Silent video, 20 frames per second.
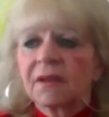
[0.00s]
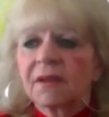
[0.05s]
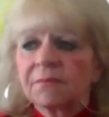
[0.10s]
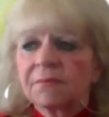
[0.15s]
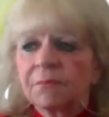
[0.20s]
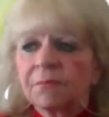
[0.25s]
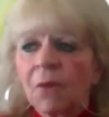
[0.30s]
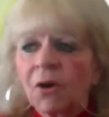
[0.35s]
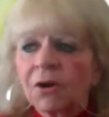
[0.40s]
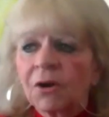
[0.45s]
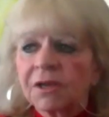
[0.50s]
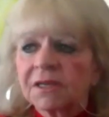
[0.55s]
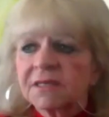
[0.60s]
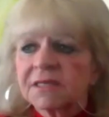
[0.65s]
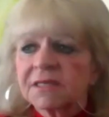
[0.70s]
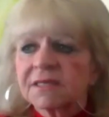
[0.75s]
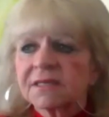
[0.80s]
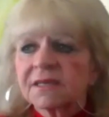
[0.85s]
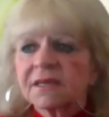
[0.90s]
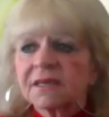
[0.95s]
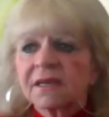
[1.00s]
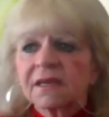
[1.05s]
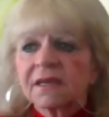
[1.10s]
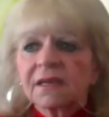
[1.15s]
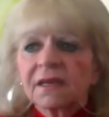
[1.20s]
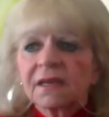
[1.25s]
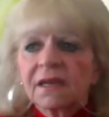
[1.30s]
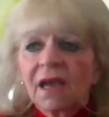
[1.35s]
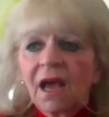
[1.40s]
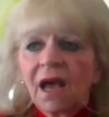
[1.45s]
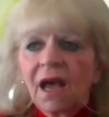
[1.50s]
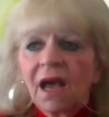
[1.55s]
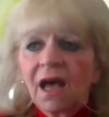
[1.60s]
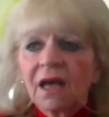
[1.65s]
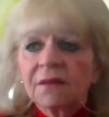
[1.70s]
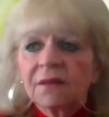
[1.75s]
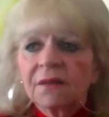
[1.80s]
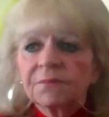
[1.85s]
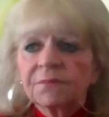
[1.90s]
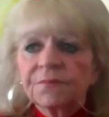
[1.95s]
markets
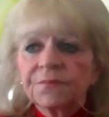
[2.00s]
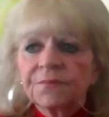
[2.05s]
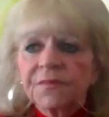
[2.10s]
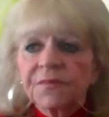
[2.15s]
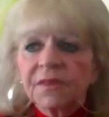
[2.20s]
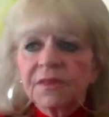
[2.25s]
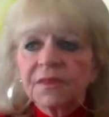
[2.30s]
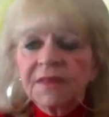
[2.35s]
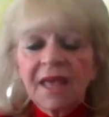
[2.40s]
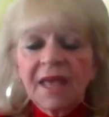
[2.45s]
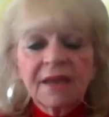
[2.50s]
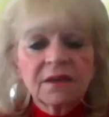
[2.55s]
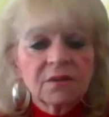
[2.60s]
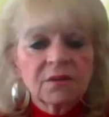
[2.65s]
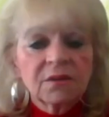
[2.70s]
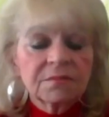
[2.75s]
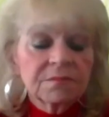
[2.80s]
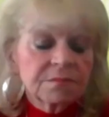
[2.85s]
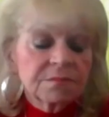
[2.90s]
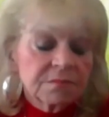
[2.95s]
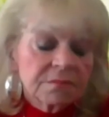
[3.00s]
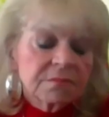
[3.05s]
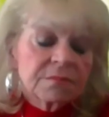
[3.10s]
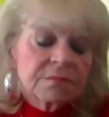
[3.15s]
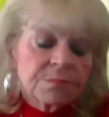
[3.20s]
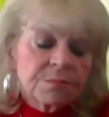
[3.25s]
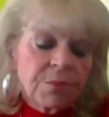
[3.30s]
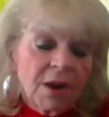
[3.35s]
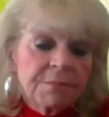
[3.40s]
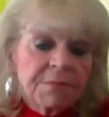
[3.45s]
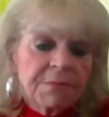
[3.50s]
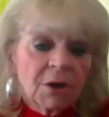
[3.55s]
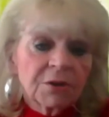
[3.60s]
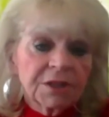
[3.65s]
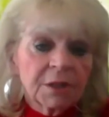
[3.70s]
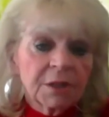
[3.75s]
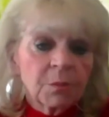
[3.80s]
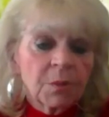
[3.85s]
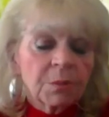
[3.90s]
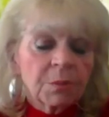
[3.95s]
um, that
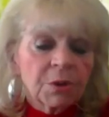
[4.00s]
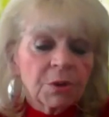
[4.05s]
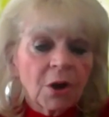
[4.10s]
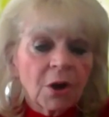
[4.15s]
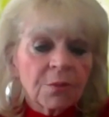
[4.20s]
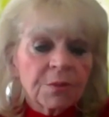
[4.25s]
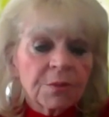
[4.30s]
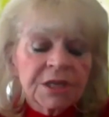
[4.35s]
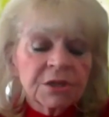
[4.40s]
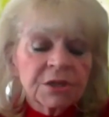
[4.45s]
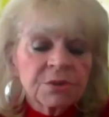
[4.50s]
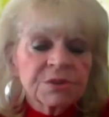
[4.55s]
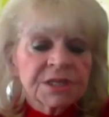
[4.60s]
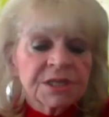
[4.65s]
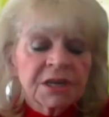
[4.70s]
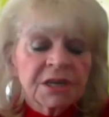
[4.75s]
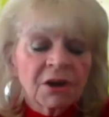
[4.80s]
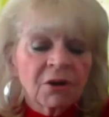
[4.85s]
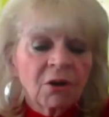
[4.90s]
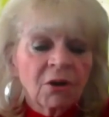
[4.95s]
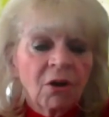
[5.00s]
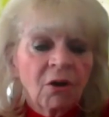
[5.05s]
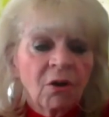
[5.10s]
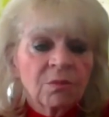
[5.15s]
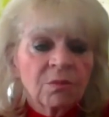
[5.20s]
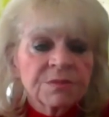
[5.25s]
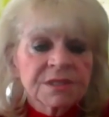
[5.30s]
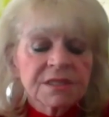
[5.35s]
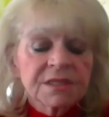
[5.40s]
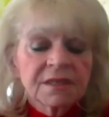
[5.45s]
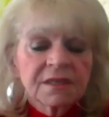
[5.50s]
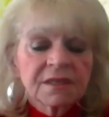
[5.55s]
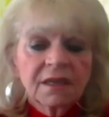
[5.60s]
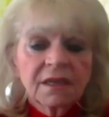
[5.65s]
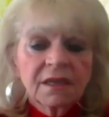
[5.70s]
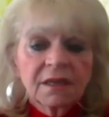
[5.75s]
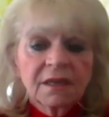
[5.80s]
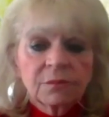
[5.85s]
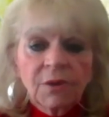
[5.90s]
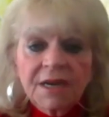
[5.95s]
primarily we were already using in our homes,
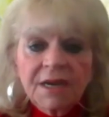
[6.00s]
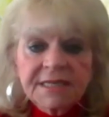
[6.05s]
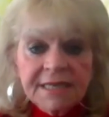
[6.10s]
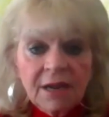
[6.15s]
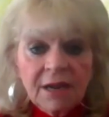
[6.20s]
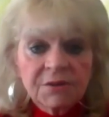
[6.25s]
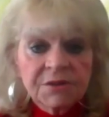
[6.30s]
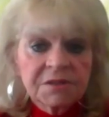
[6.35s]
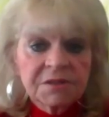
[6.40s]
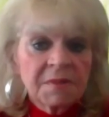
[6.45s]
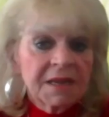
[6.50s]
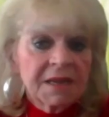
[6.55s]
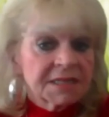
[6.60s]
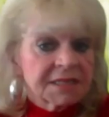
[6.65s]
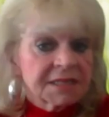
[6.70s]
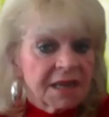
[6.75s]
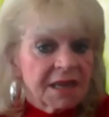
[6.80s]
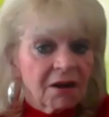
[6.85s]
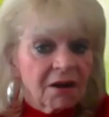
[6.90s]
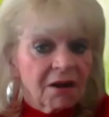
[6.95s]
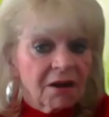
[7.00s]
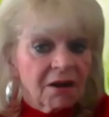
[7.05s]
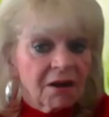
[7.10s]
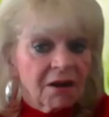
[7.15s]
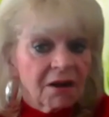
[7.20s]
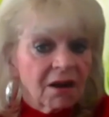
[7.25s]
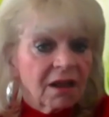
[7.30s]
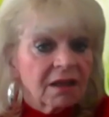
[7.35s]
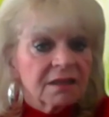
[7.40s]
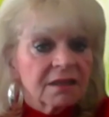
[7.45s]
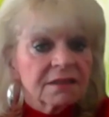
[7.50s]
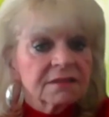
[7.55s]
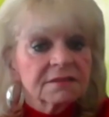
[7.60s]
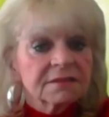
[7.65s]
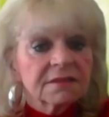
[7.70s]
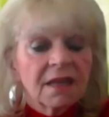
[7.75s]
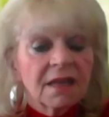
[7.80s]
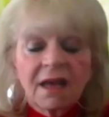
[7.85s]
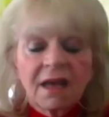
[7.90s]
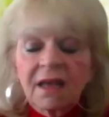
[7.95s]
mm-hmm. right down to the mascara,
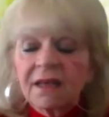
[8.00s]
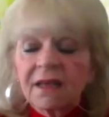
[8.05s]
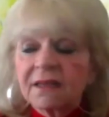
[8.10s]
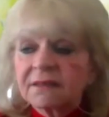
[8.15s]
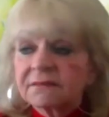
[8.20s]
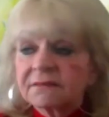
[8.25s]
uh,